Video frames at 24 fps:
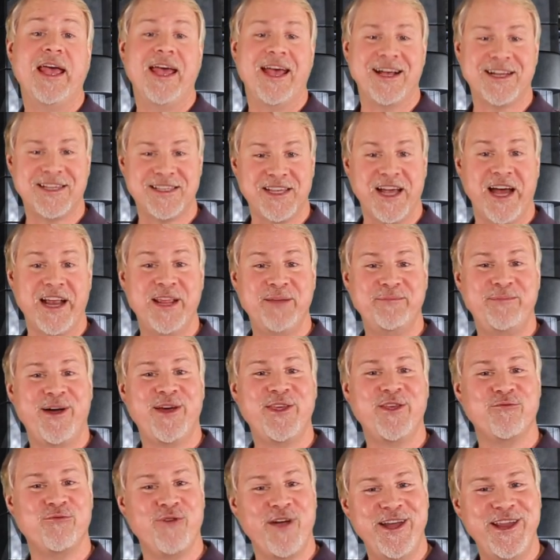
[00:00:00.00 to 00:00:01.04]
excited
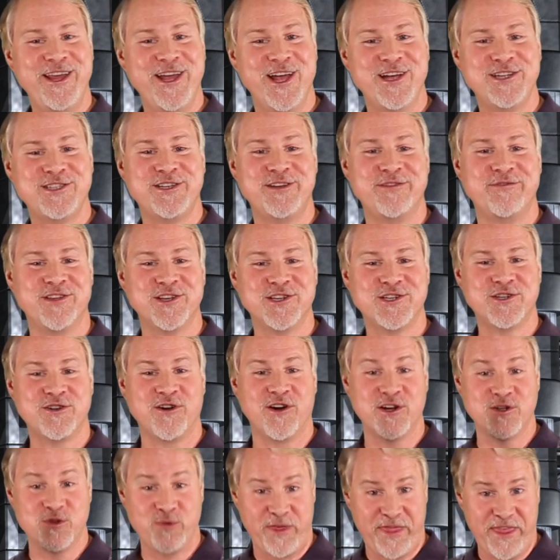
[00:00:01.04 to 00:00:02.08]
by the radiation of the
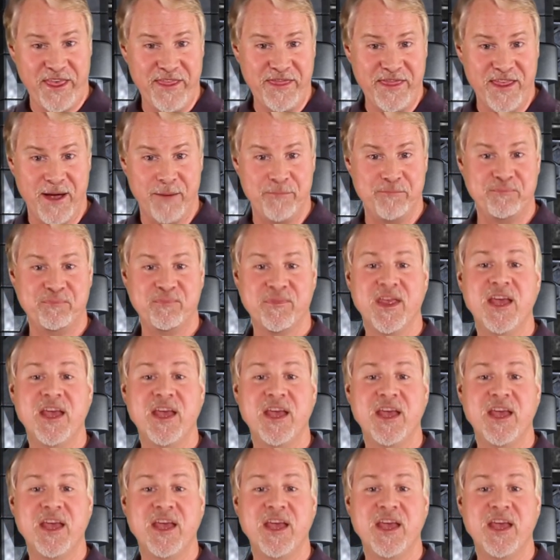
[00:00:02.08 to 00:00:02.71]
stars within them.